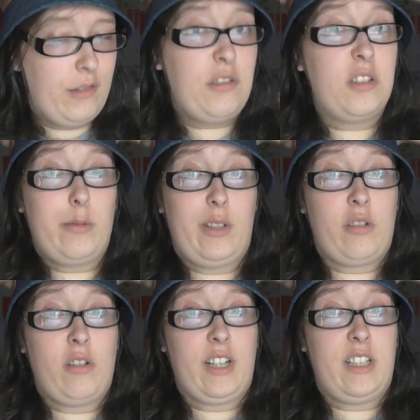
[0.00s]
Of course, with
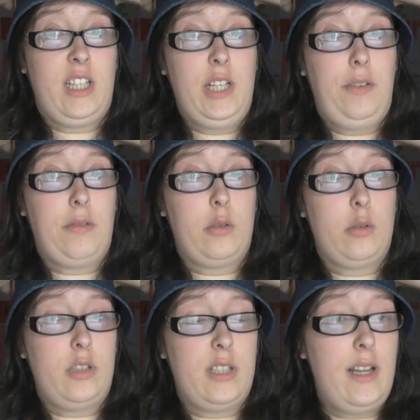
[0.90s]
the crooked teeth, of
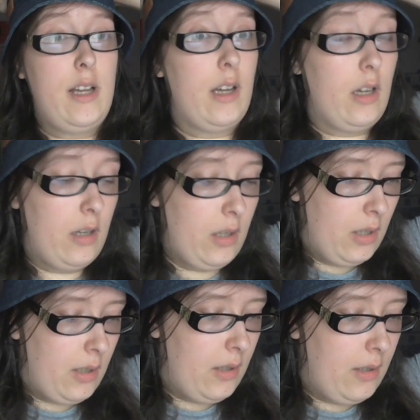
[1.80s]
course. Yeah.
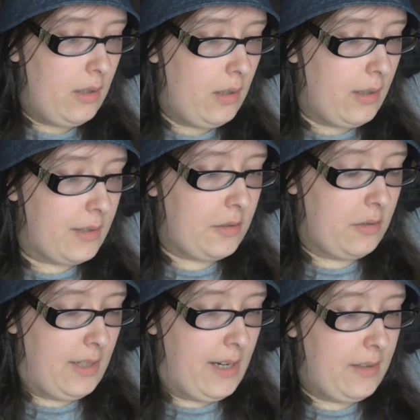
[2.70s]
That's
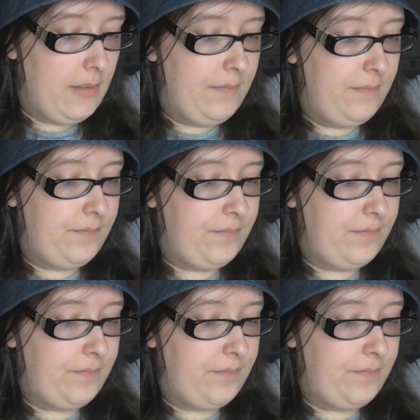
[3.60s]
correct.